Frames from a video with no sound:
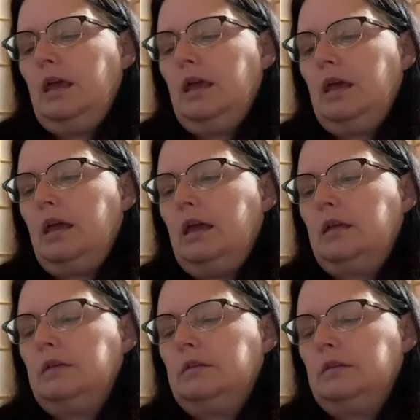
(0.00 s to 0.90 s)

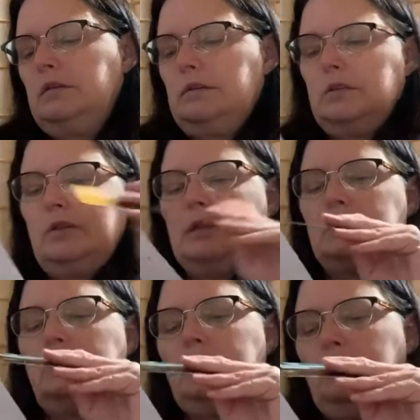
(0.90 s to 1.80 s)
and so that's
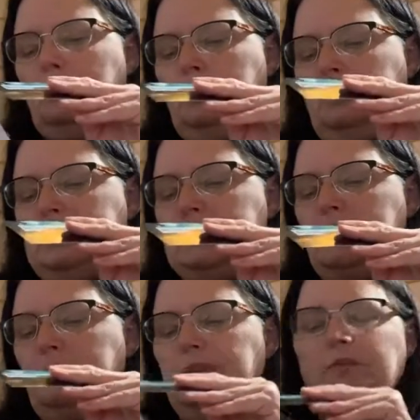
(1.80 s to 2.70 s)
all of the ordering
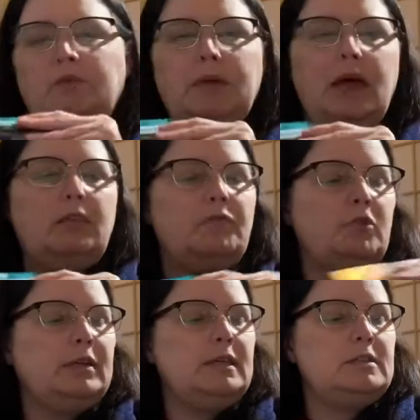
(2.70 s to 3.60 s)
stuff. They're from
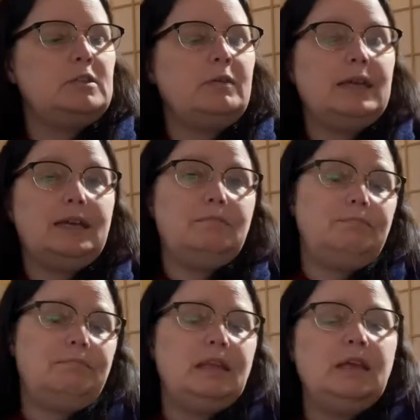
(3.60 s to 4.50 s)
California. So again,
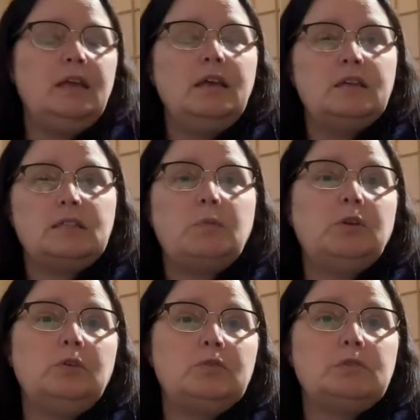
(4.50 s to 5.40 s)

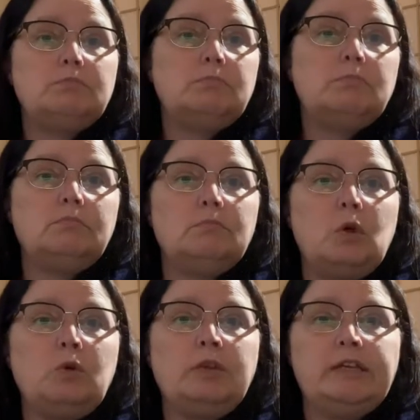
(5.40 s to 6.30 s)
someone who's
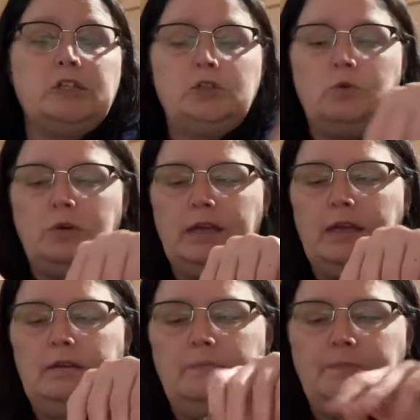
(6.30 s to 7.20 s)
local-ish to
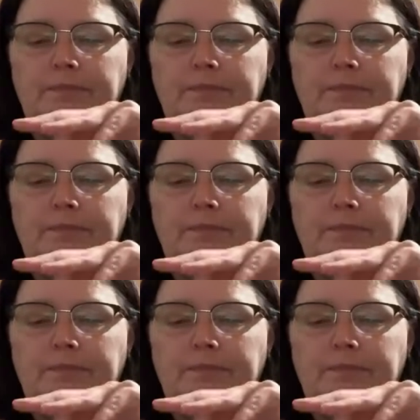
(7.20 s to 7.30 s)
Oregon.